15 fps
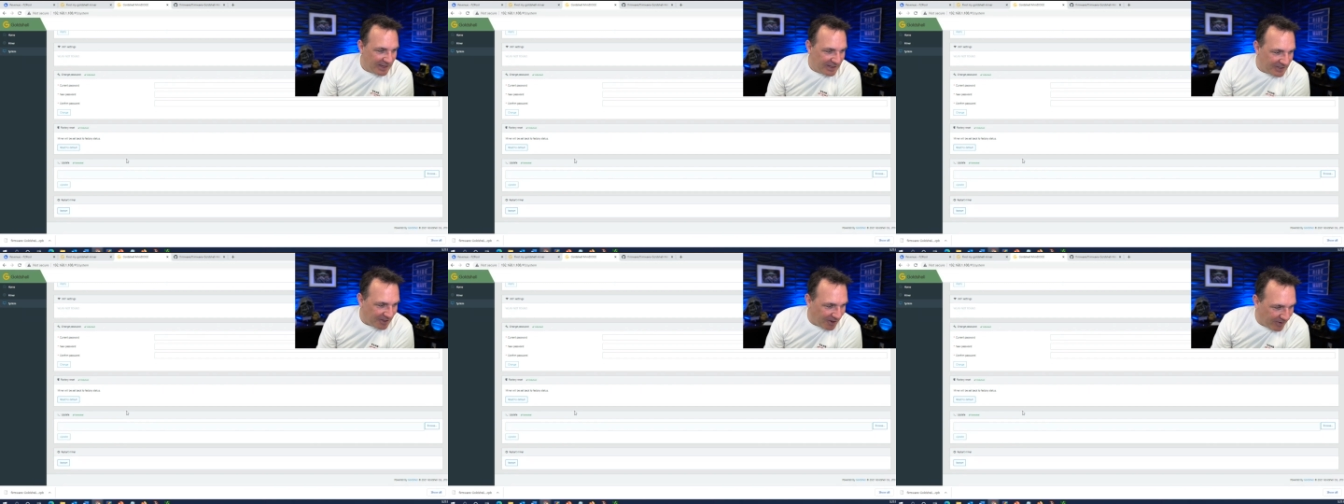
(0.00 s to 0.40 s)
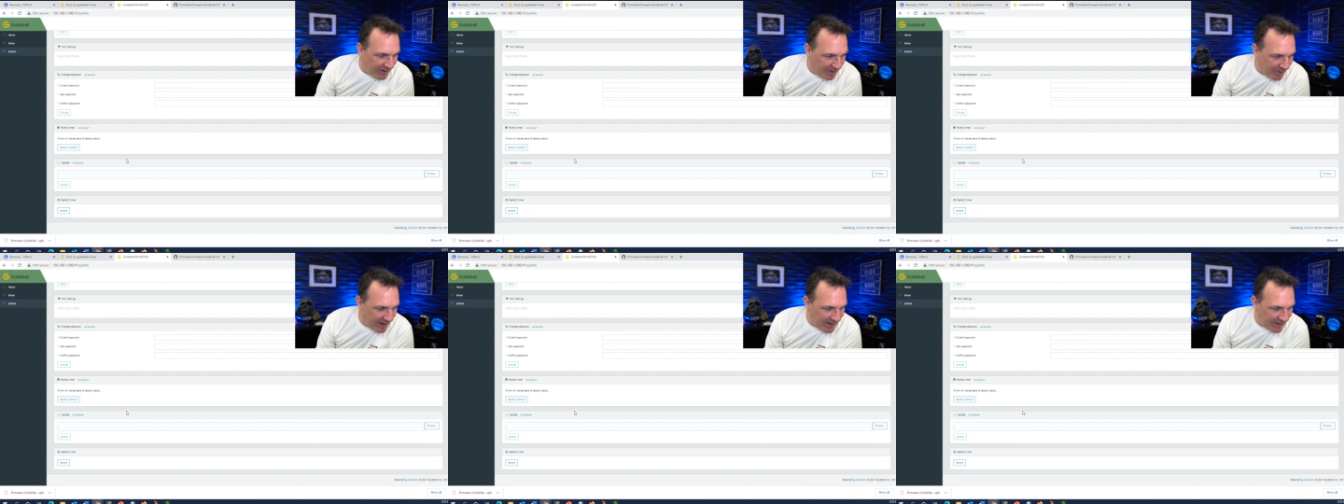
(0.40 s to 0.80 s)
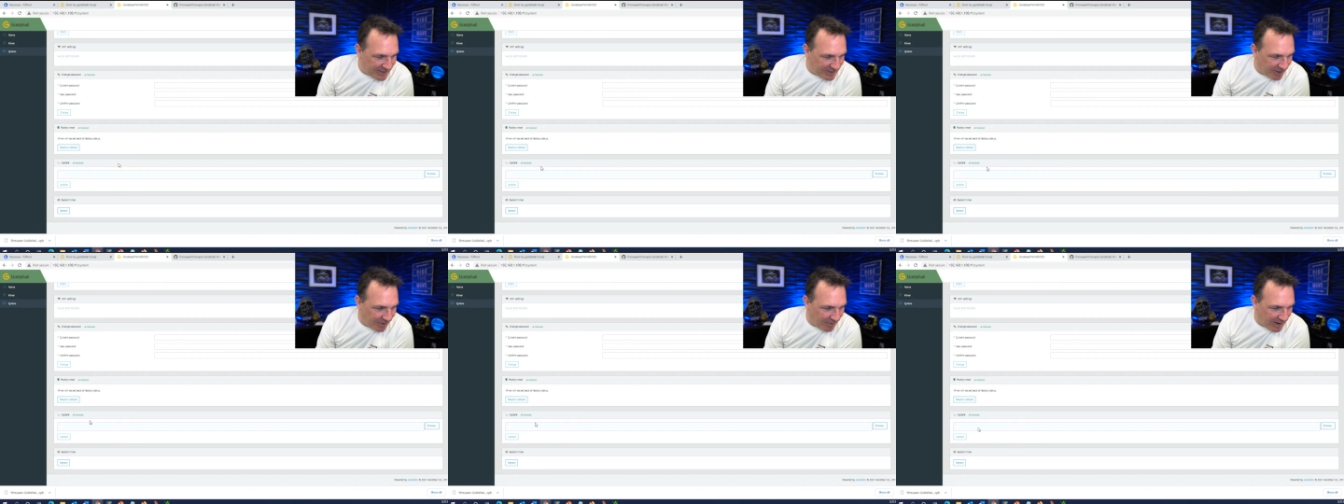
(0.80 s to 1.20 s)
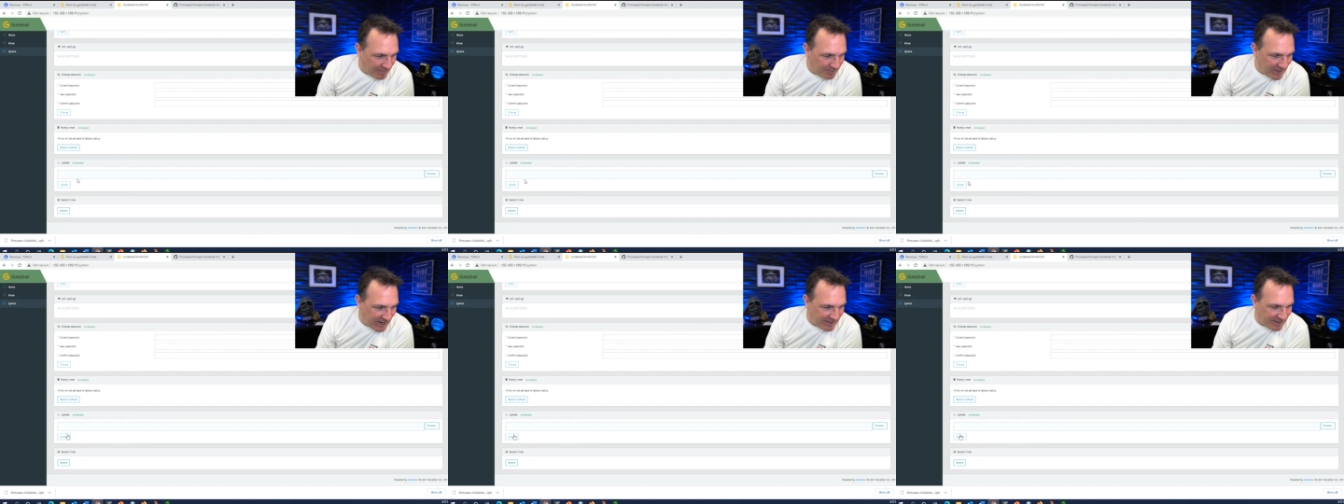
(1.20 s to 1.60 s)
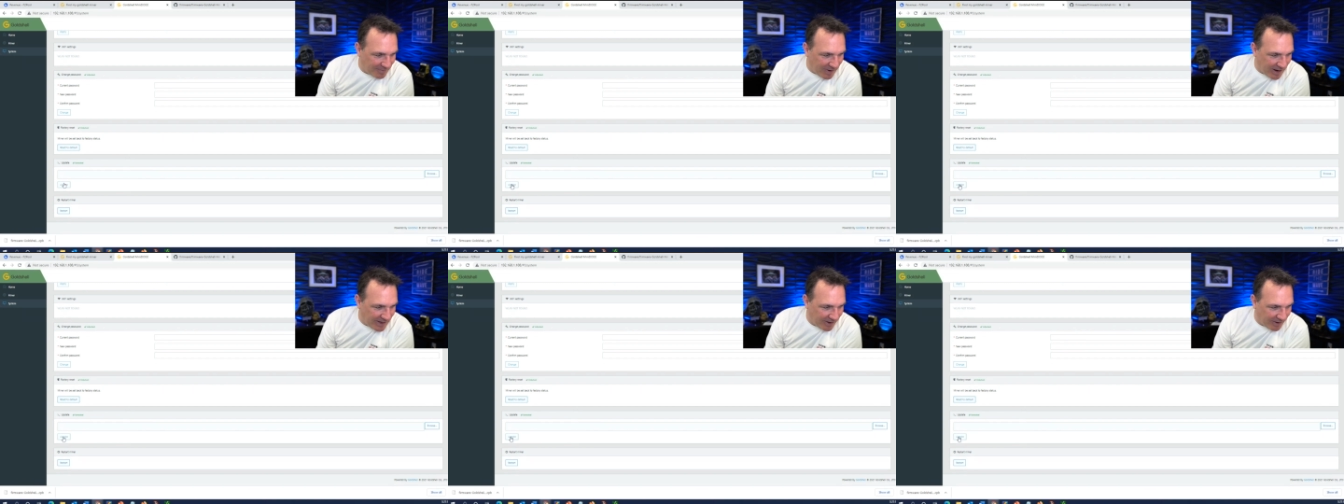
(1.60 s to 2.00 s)
So anyway, so update the
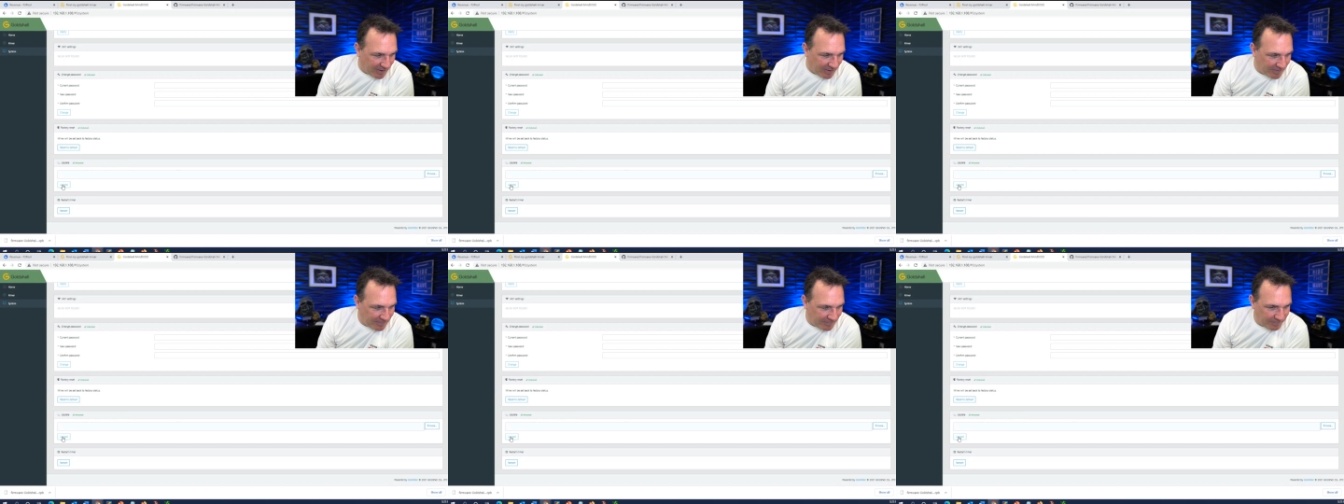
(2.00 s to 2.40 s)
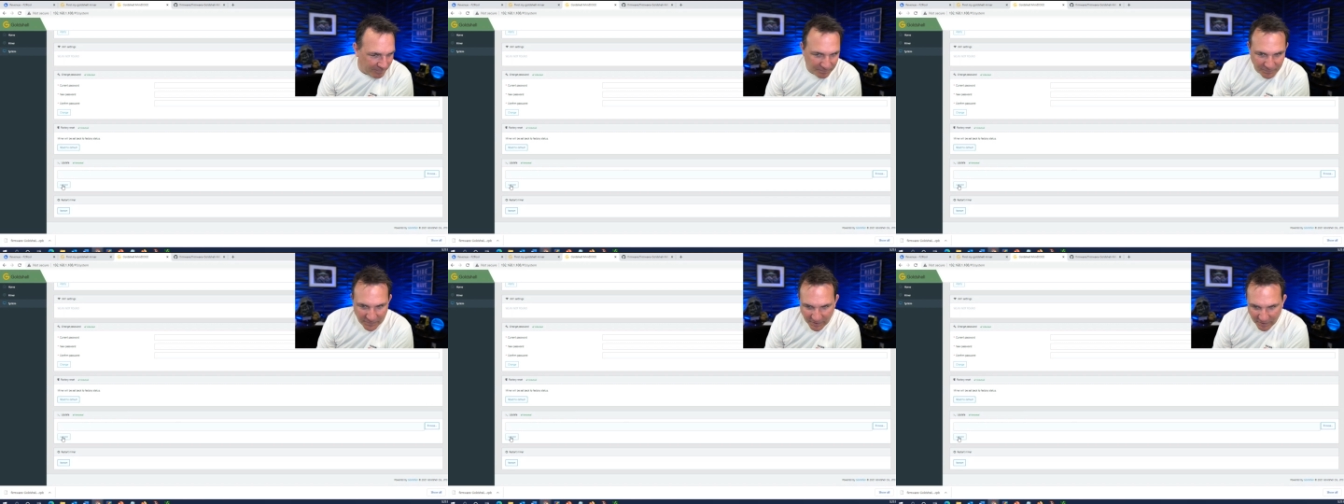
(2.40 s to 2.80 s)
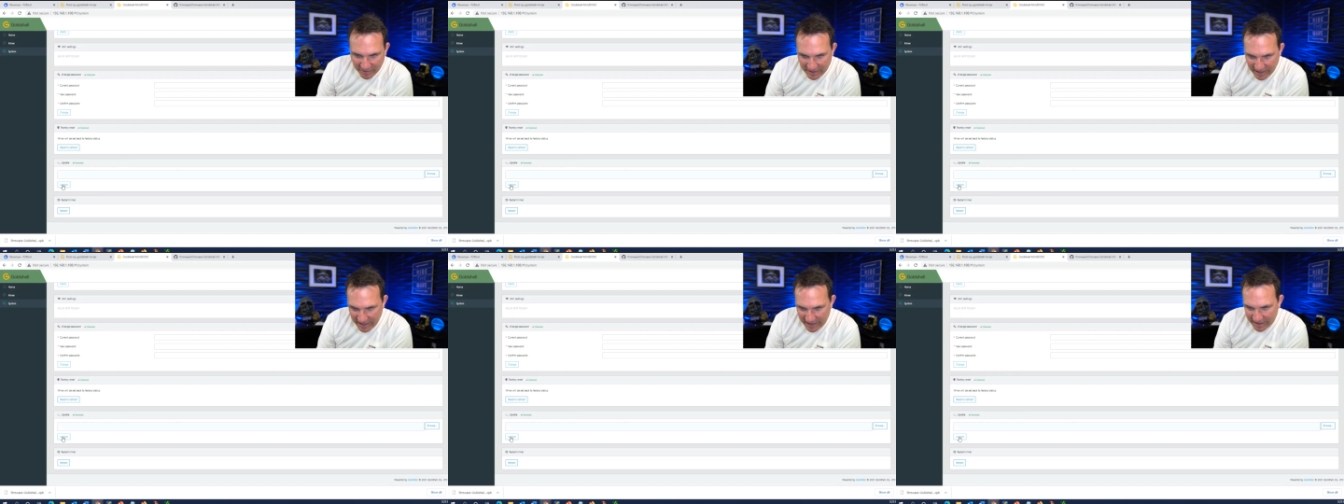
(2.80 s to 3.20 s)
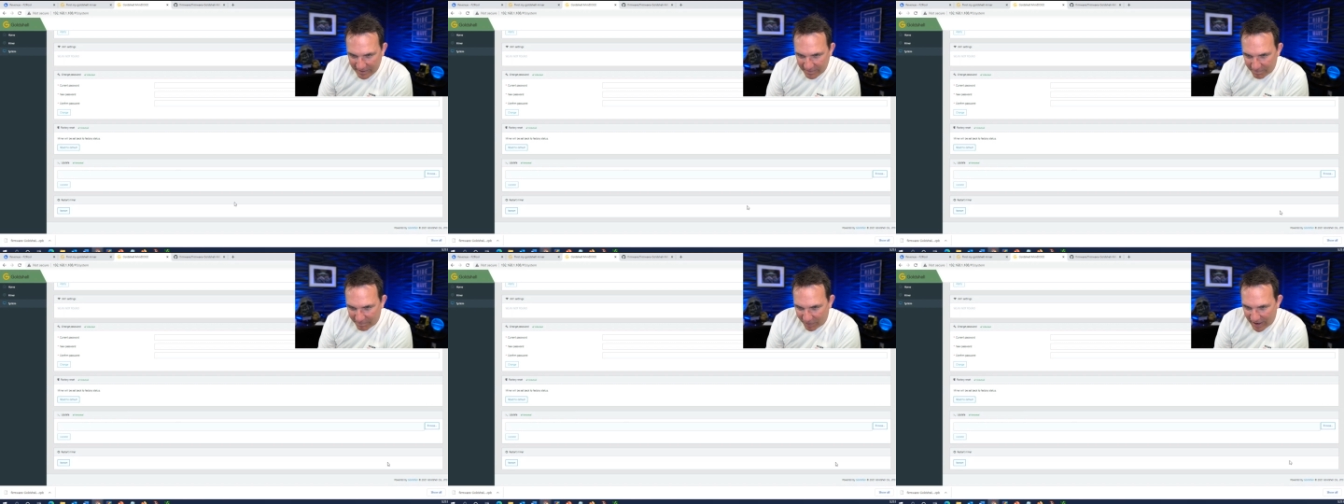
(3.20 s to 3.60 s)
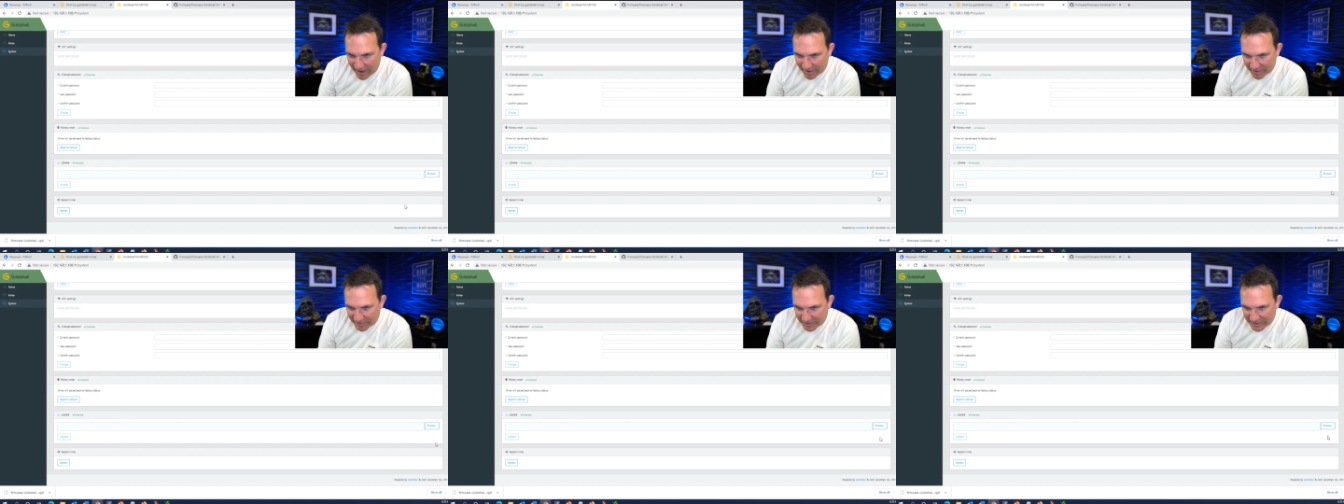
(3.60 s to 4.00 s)
miner. Okay,
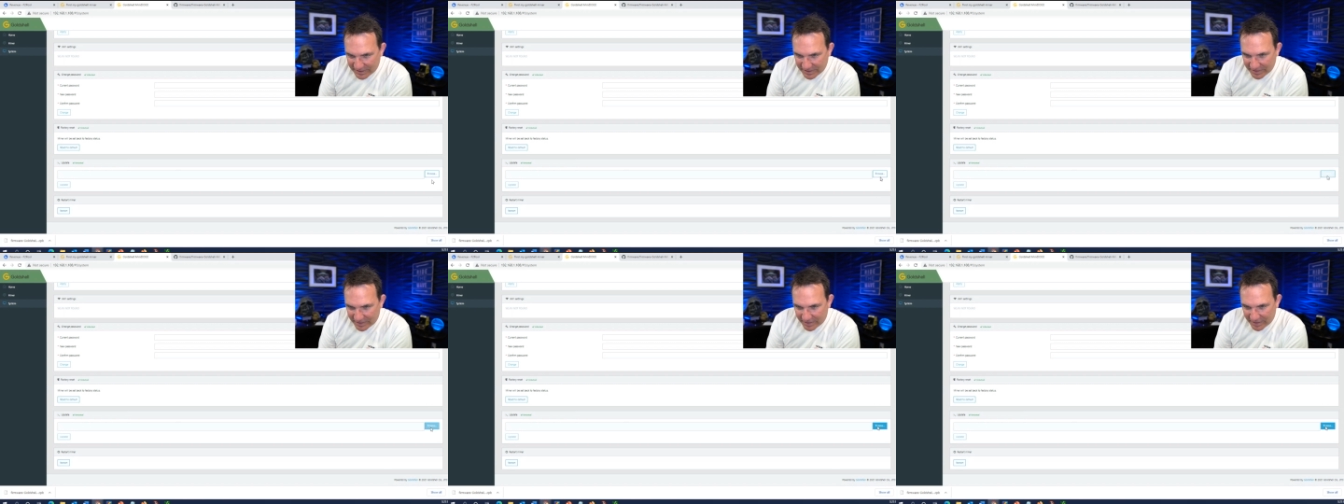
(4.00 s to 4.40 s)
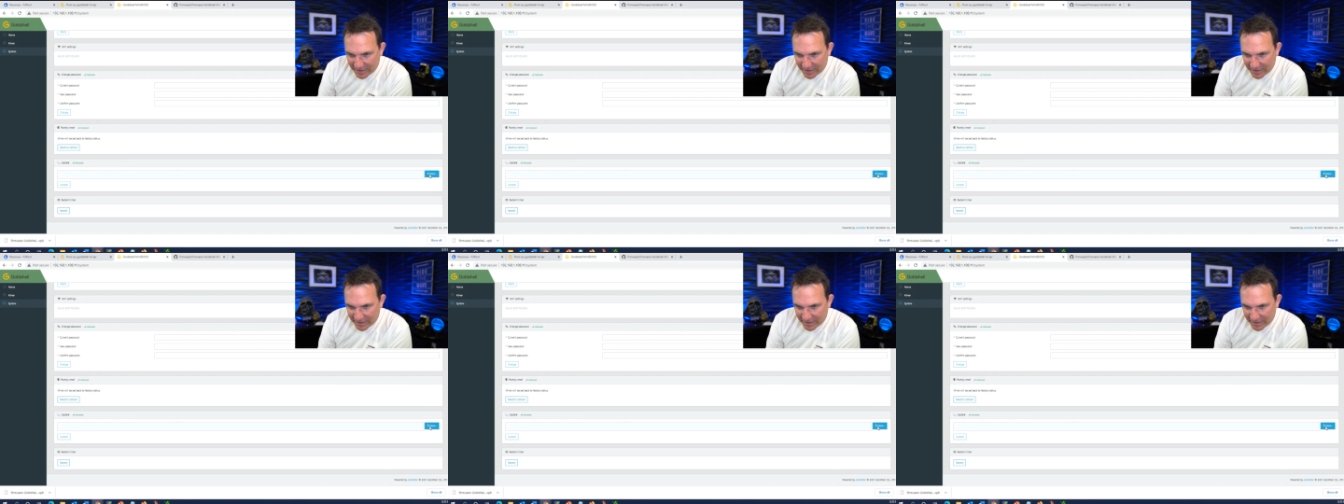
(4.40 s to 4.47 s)
browse.